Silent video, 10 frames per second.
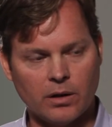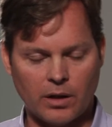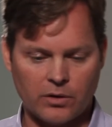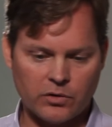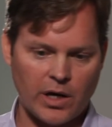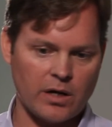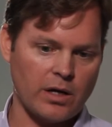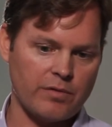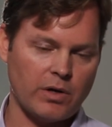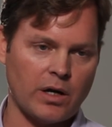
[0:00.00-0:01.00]
and then
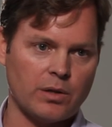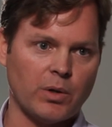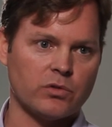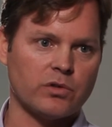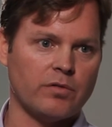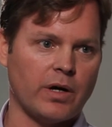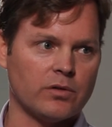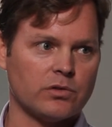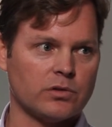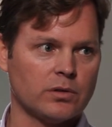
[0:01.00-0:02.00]
Scandinavia had the most
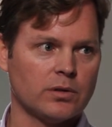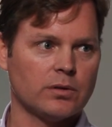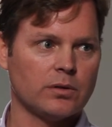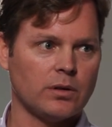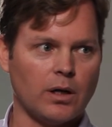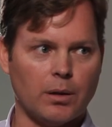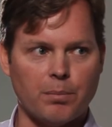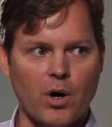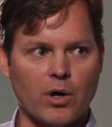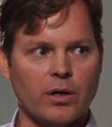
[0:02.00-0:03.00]
advanced uh,
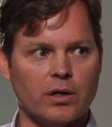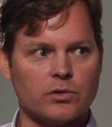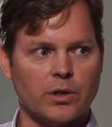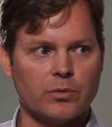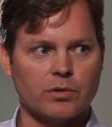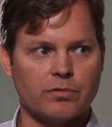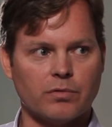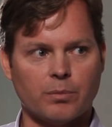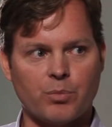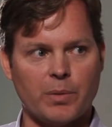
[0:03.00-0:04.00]
market in terms
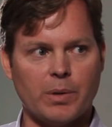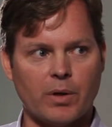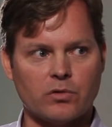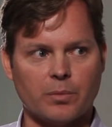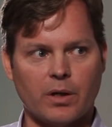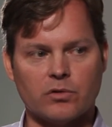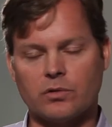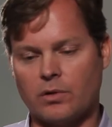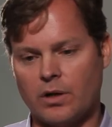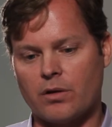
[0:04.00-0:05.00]
of premium
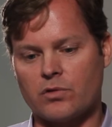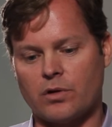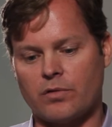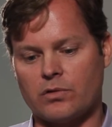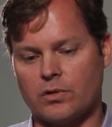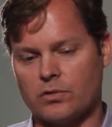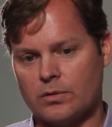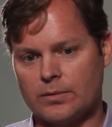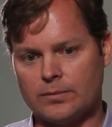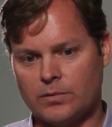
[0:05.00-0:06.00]
SMS and other services,
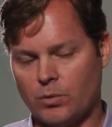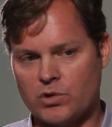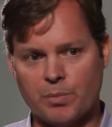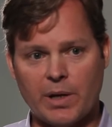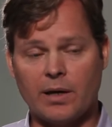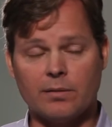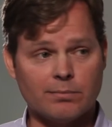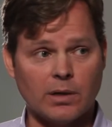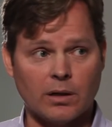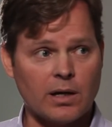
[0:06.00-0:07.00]
which made
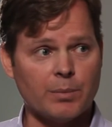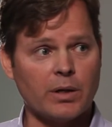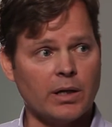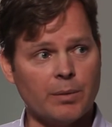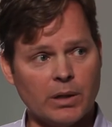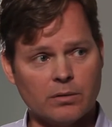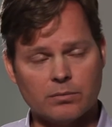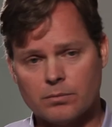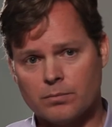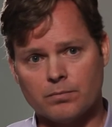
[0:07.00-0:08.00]
a lot of money. I mean,
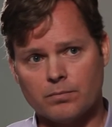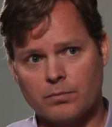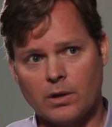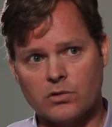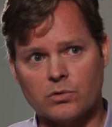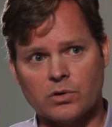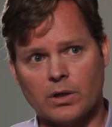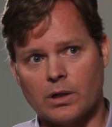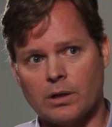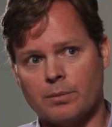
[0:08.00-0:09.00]
this is
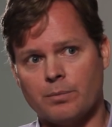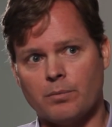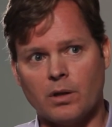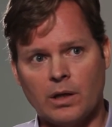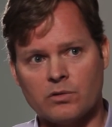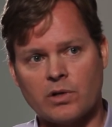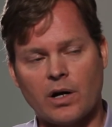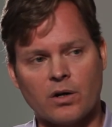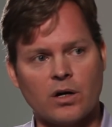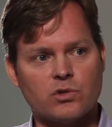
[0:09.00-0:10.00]
a the
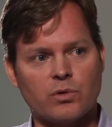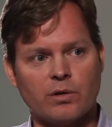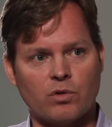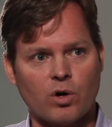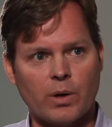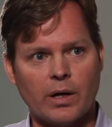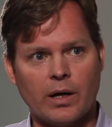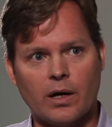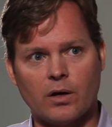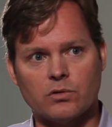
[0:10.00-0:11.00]
entire country of Norway
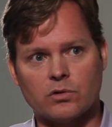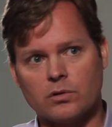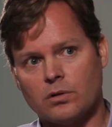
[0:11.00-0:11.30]
has